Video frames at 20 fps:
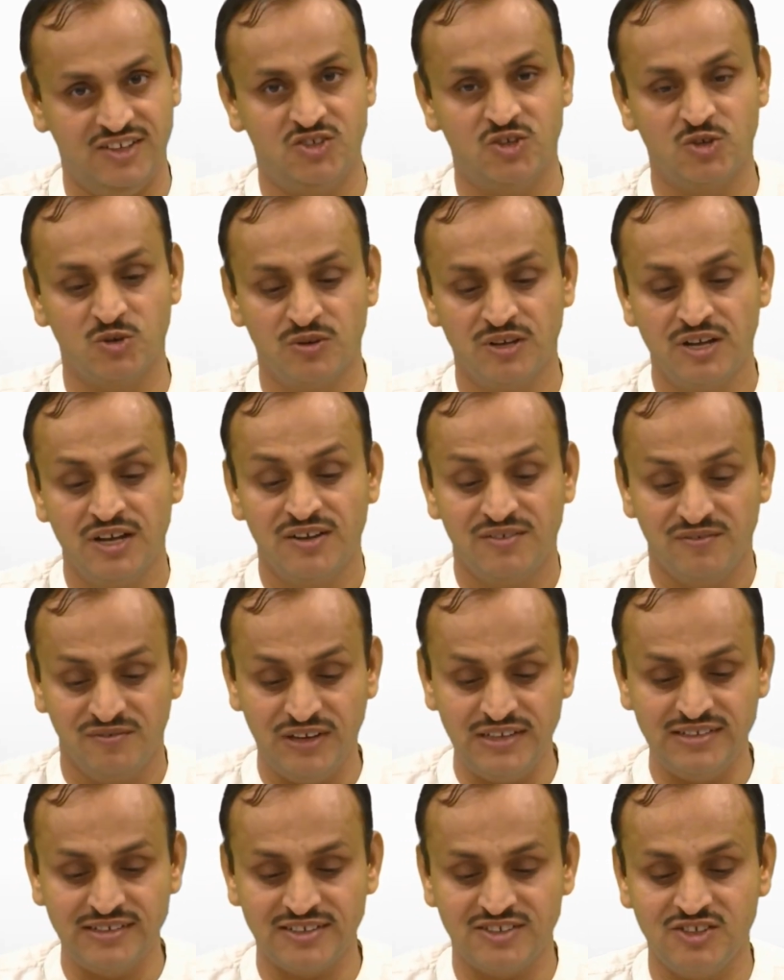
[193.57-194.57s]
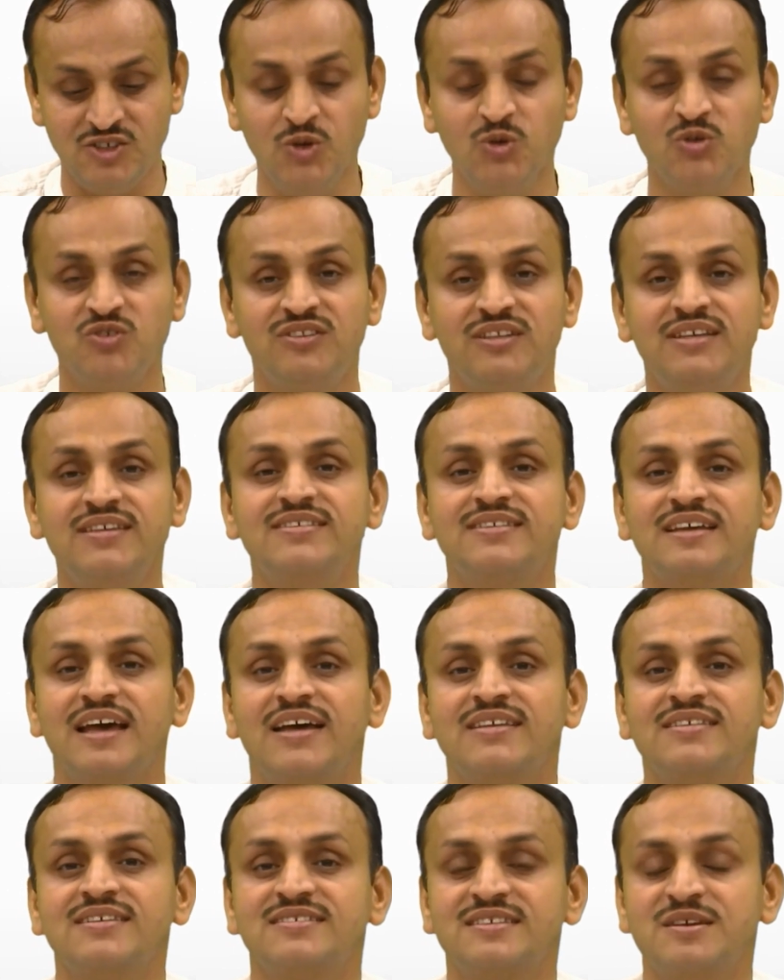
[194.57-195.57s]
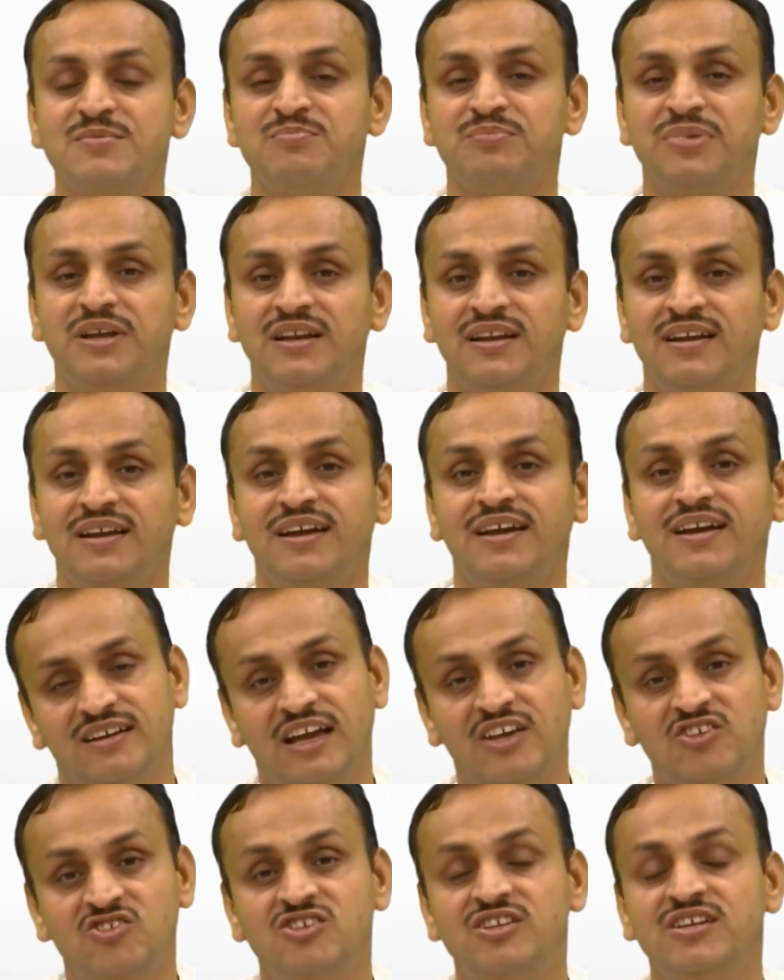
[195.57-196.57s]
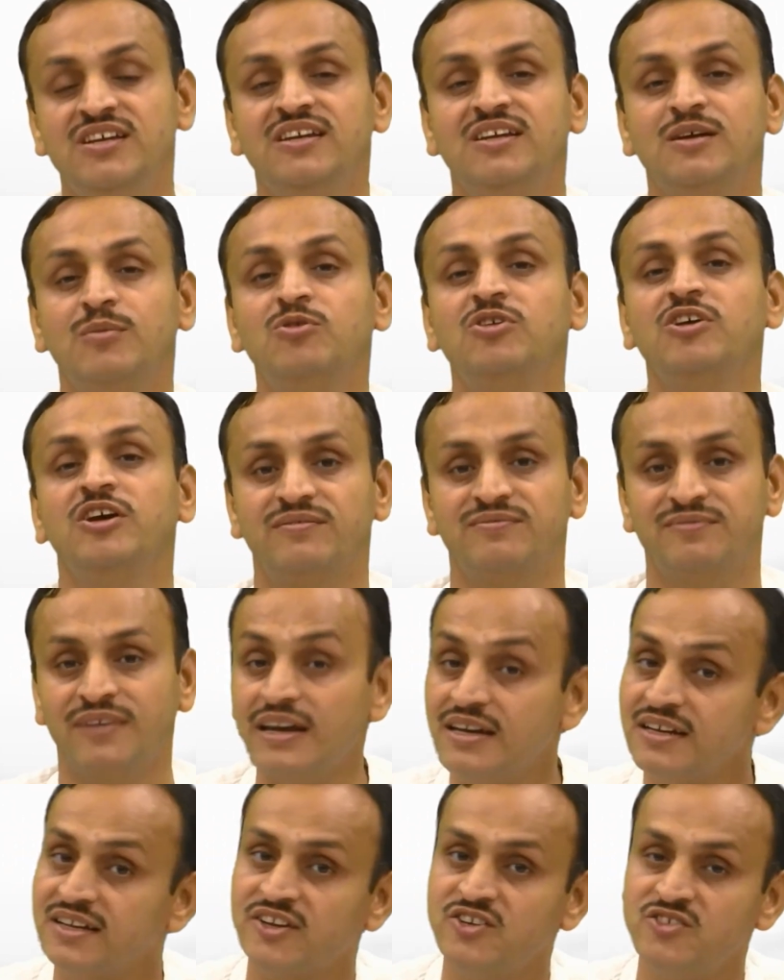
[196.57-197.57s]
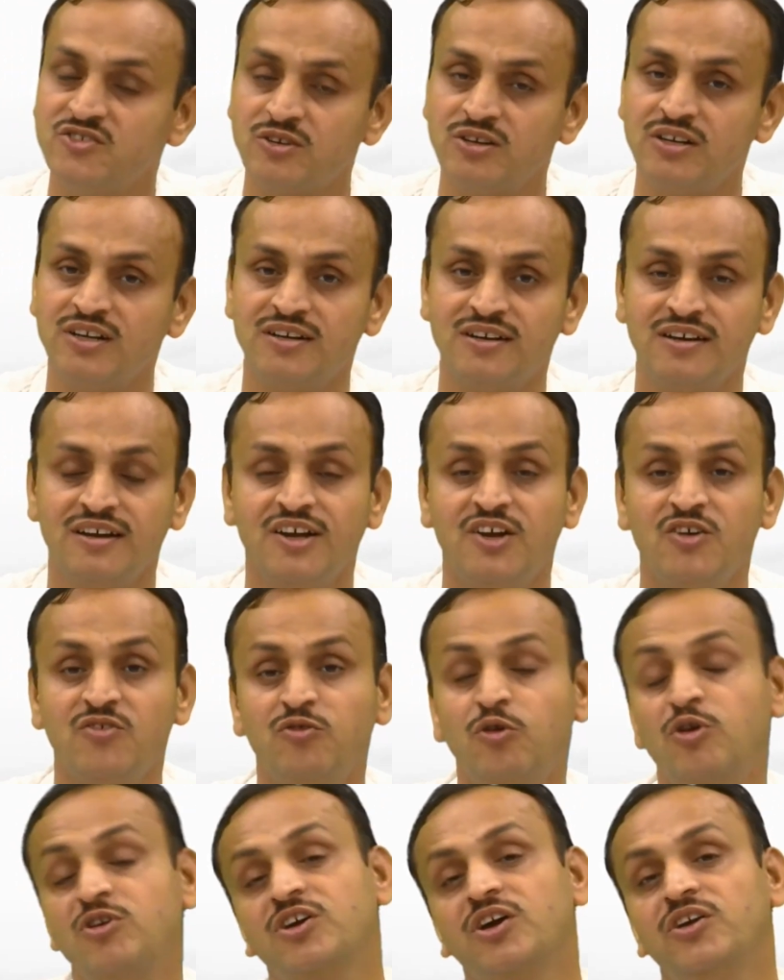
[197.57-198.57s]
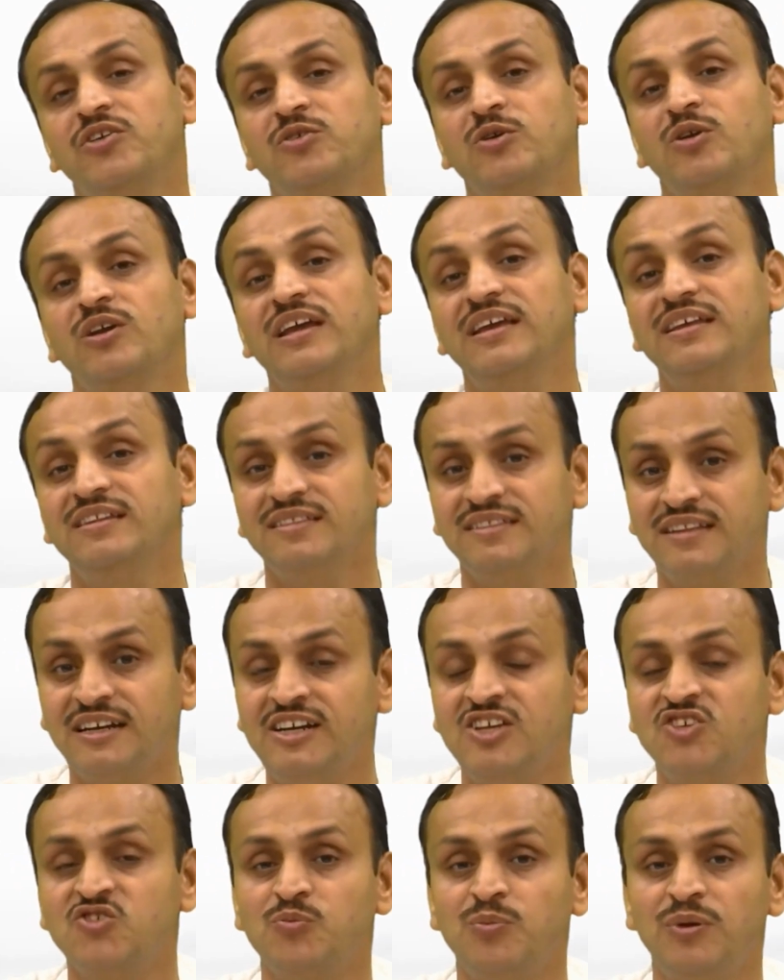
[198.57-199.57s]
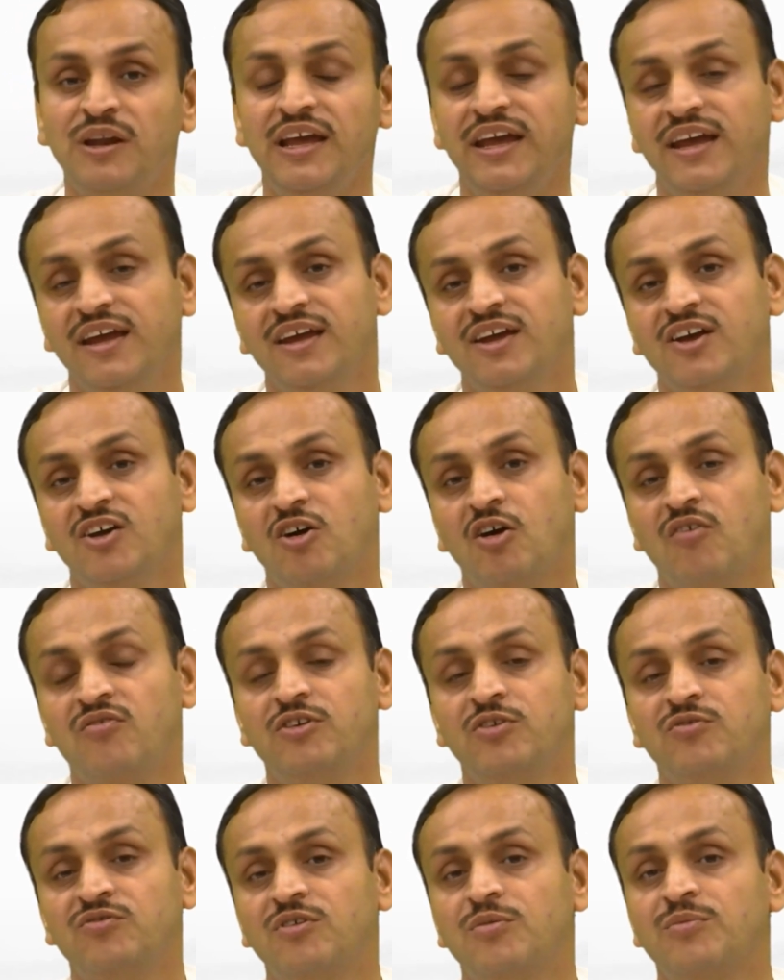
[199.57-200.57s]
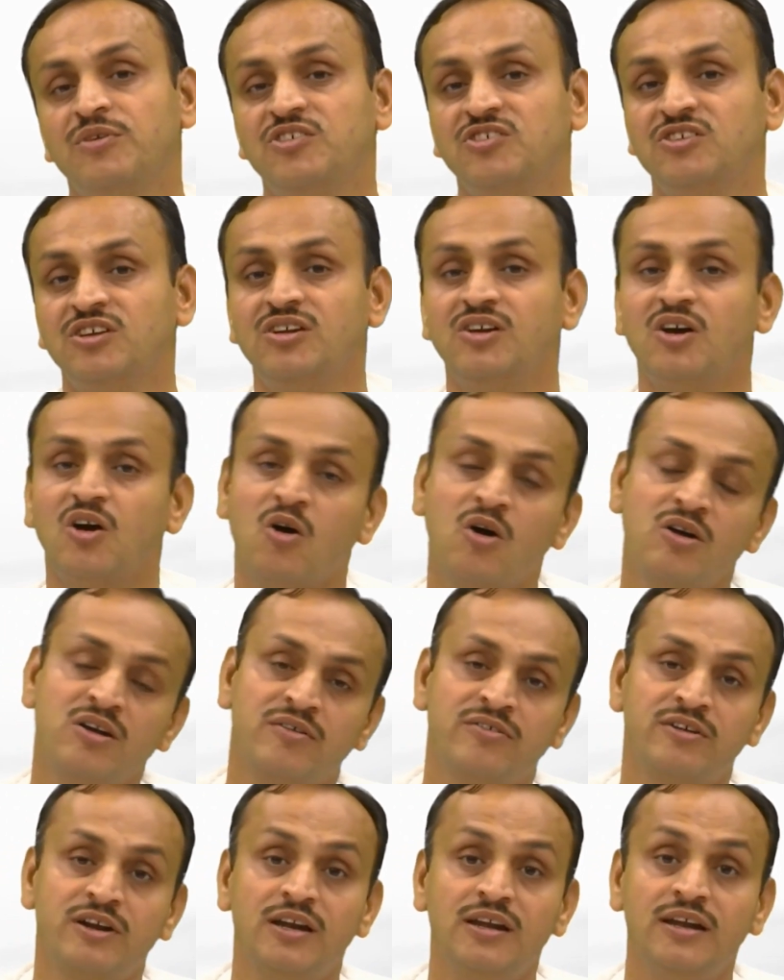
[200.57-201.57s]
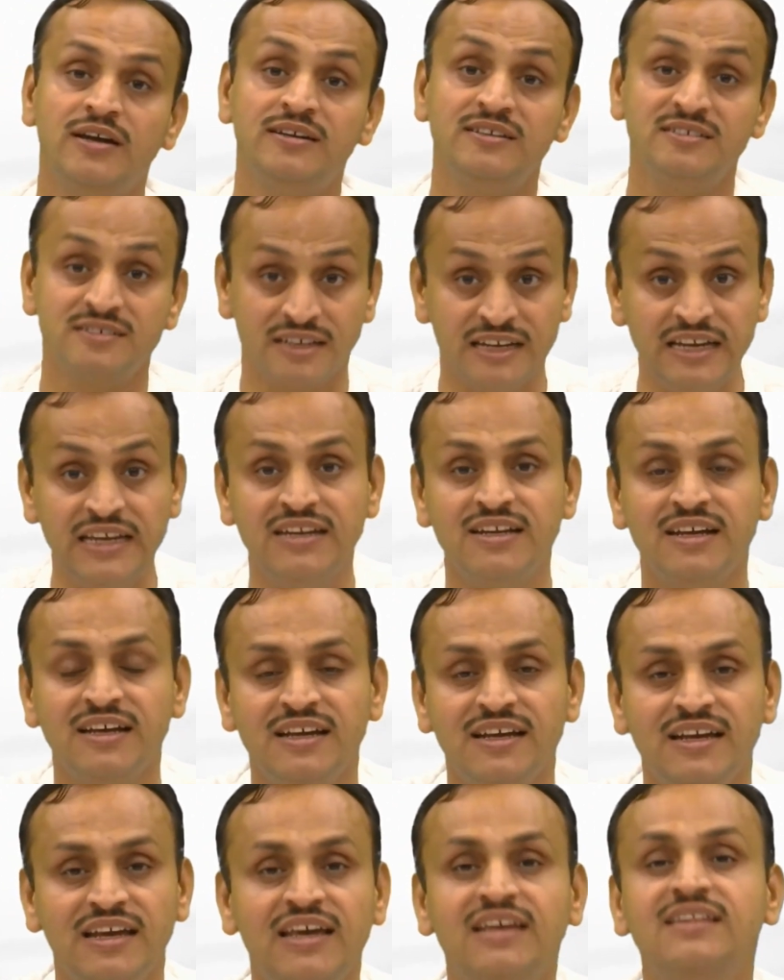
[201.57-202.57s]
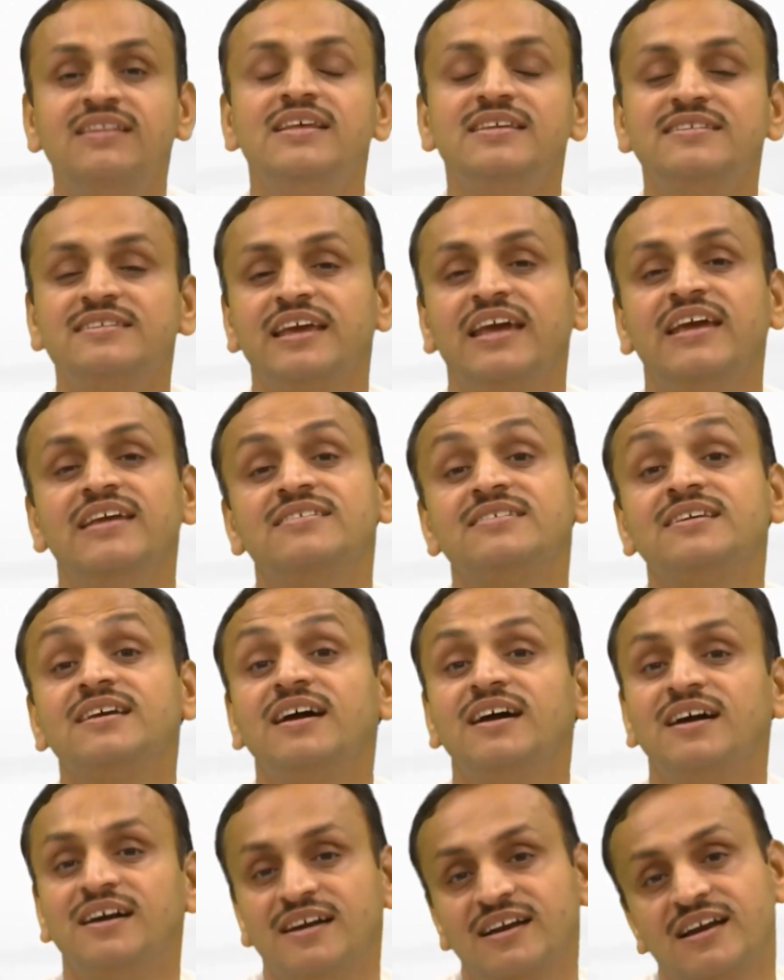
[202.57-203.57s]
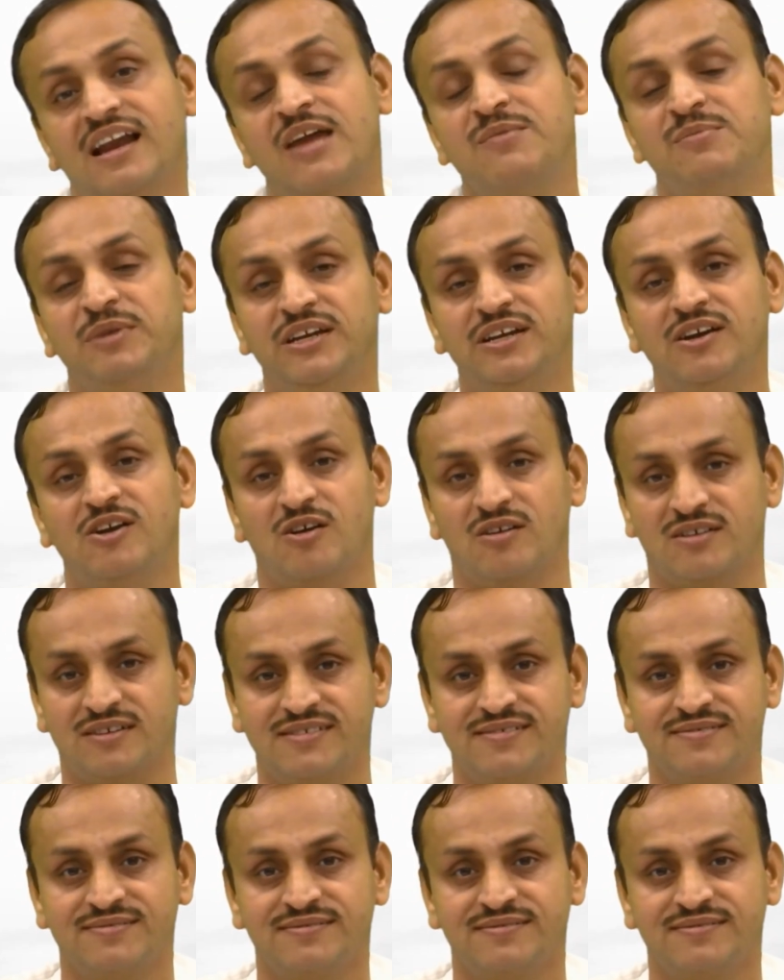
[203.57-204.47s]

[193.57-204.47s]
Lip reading: So we just use this as a simple HD-WF1 controller for controlling the display of information on our LED screen, in this case a climate clock.